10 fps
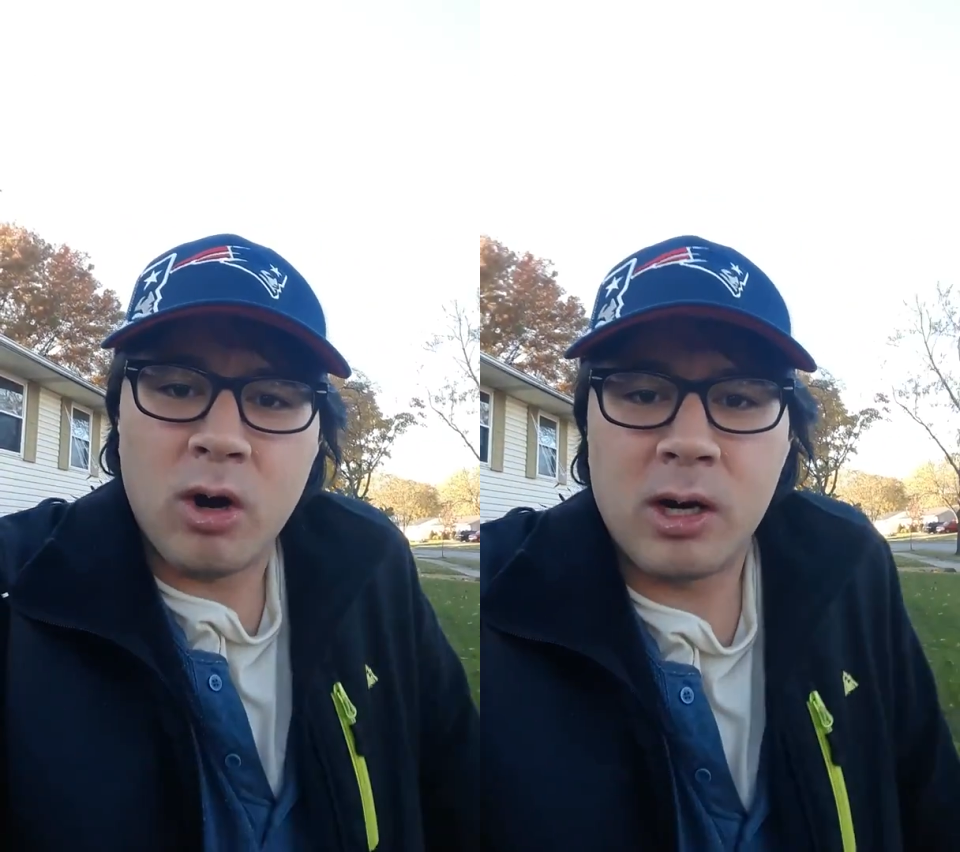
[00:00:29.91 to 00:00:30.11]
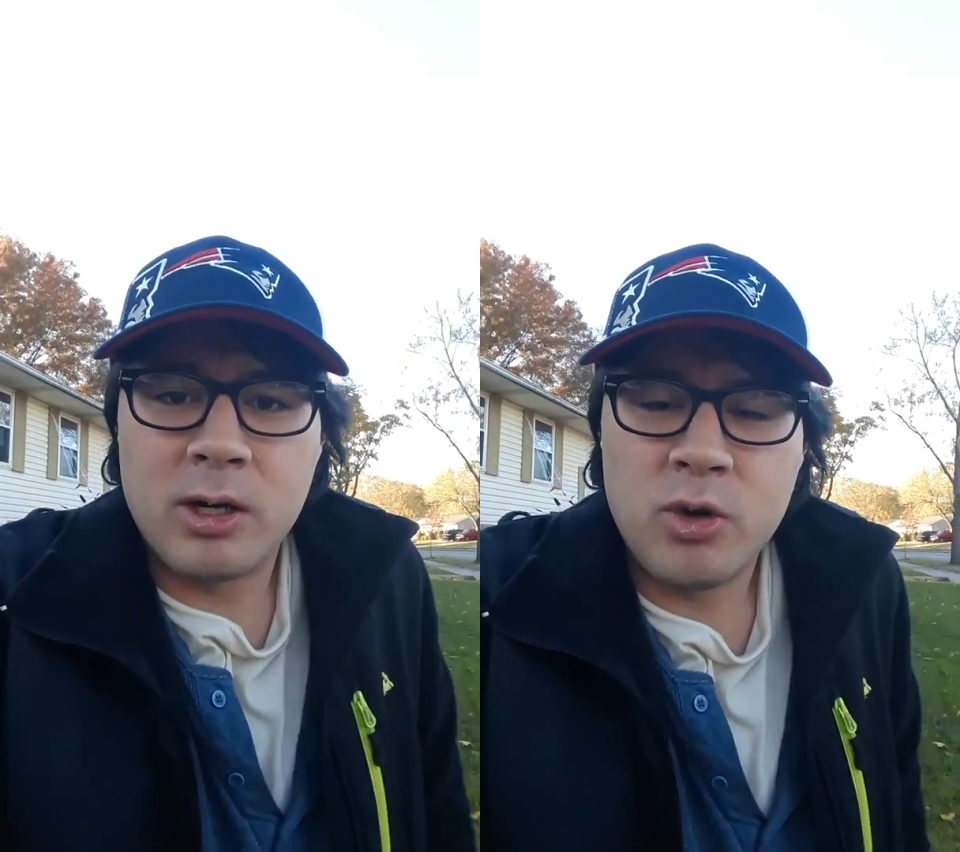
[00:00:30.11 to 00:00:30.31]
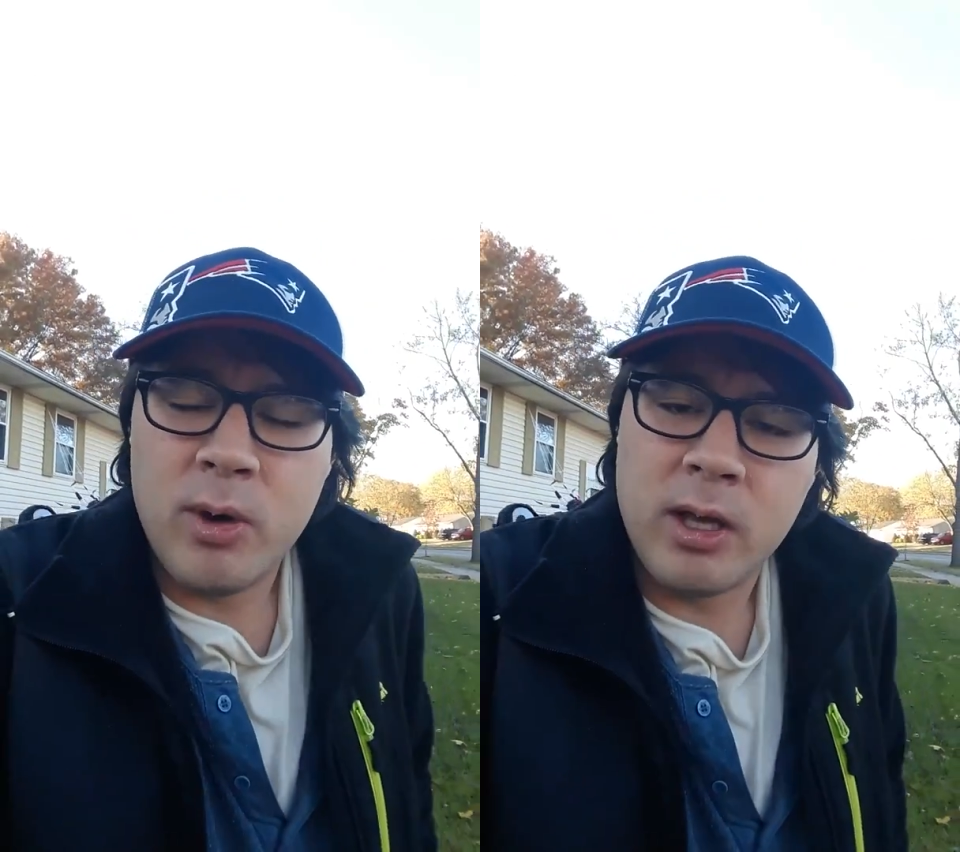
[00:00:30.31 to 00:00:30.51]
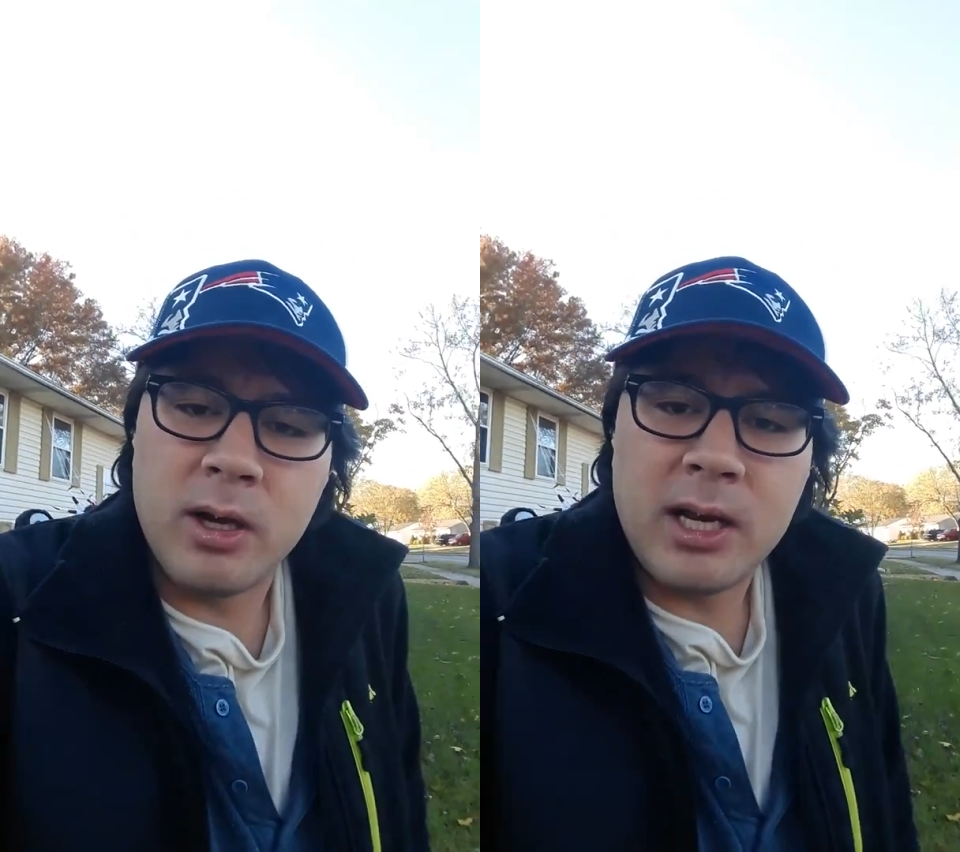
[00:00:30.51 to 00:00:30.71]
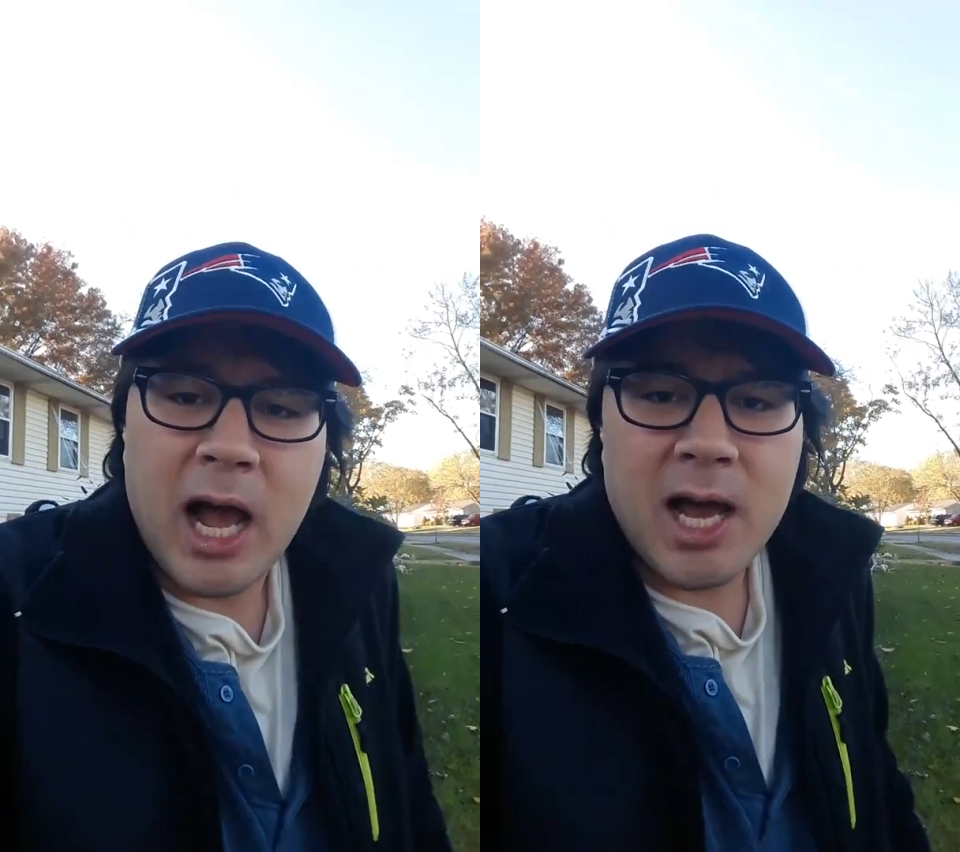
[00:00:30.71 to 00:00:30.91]
are doing
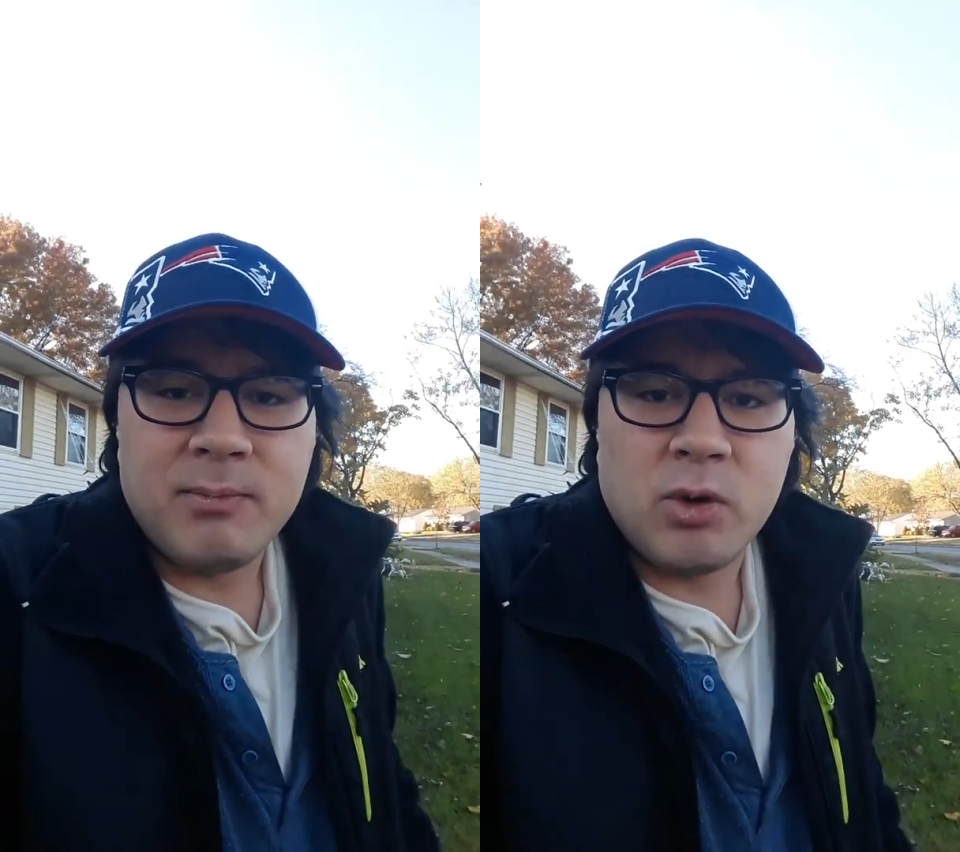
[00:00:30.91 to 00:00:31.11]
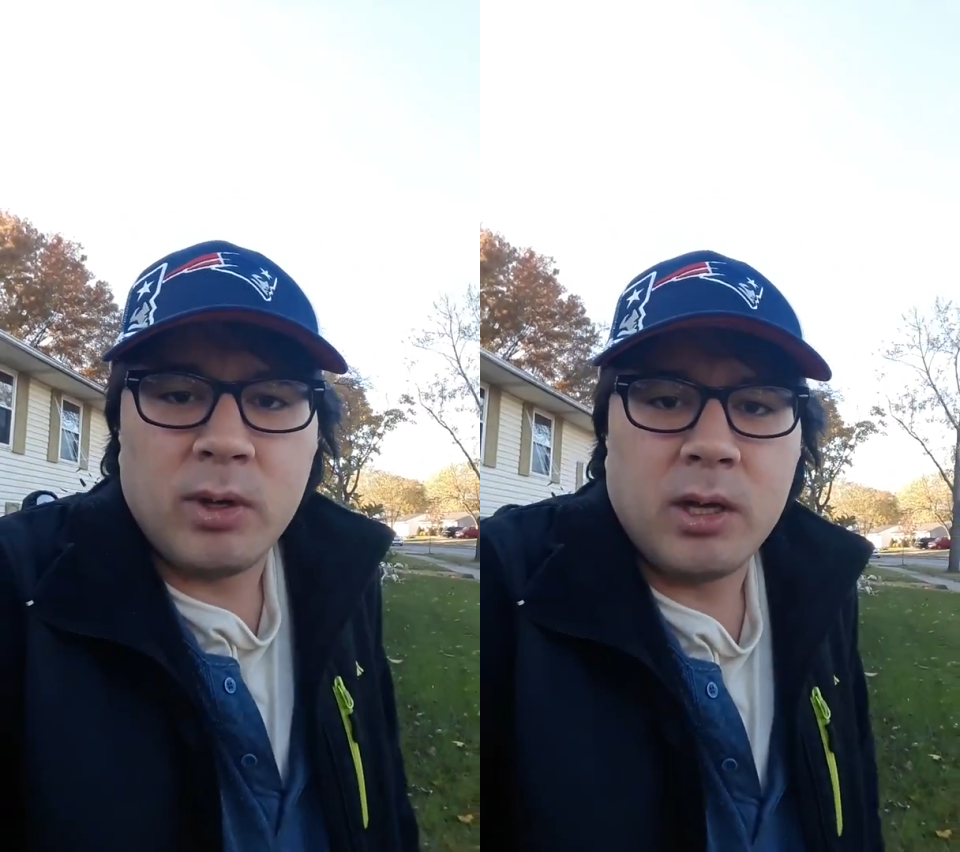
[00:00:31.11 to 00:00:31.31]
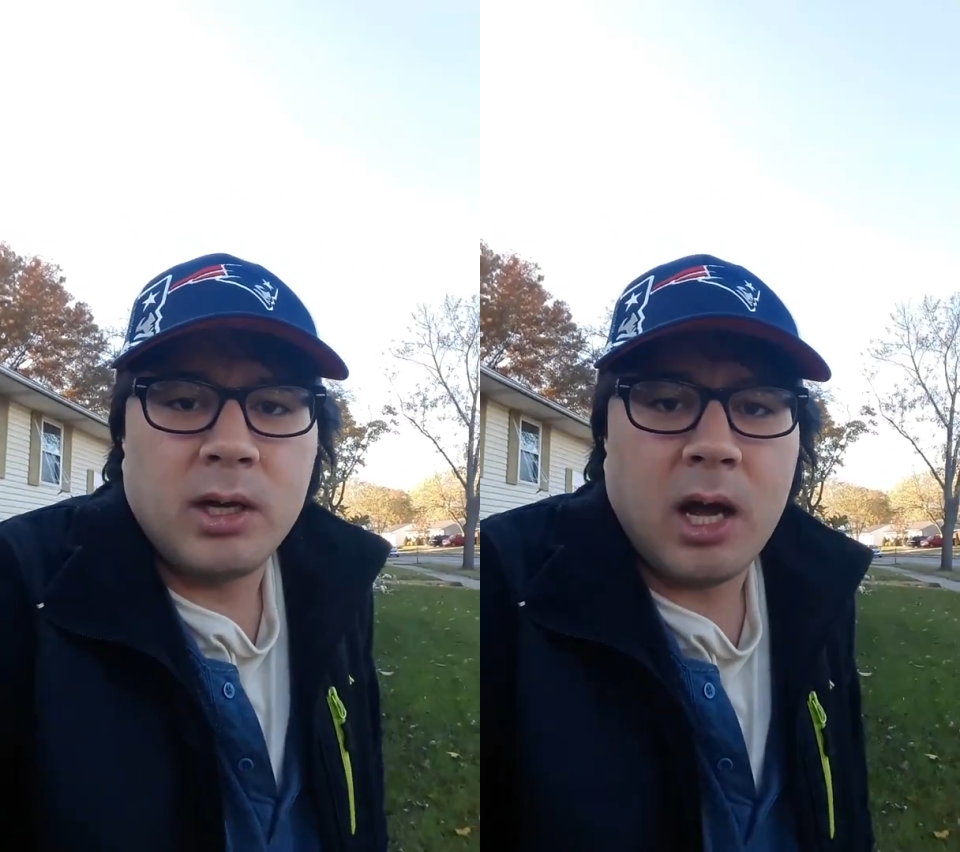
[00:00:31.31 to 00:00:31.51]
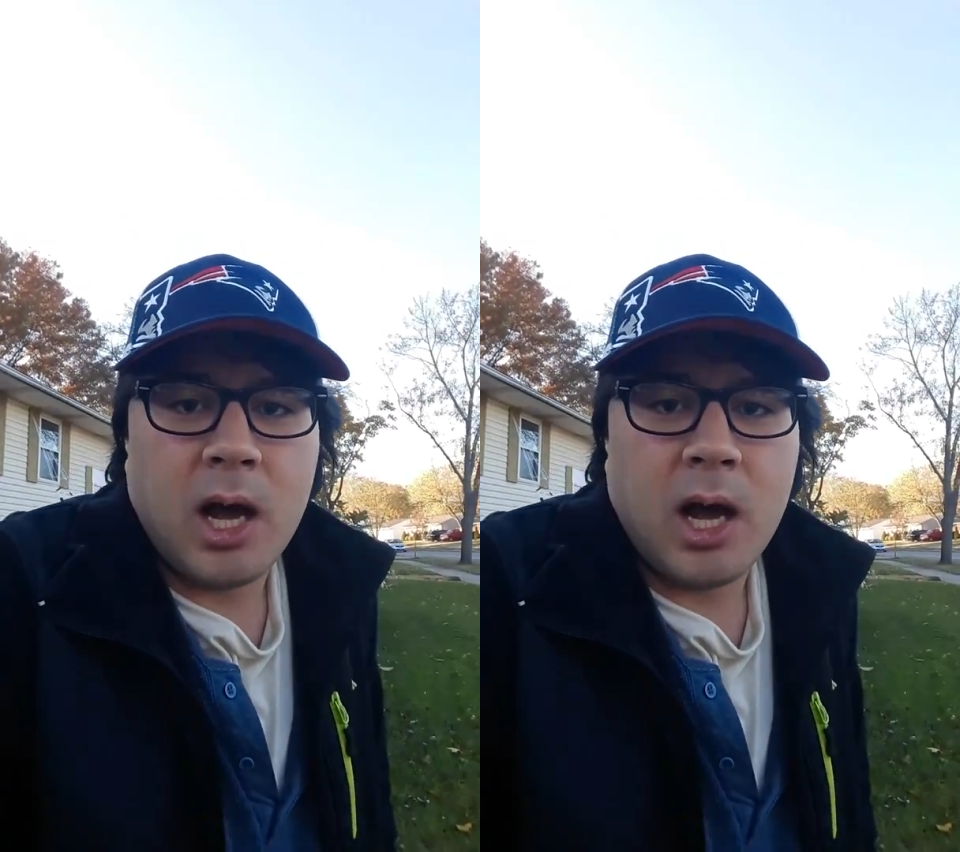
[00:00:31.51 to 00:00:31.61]
good. I'm doing good.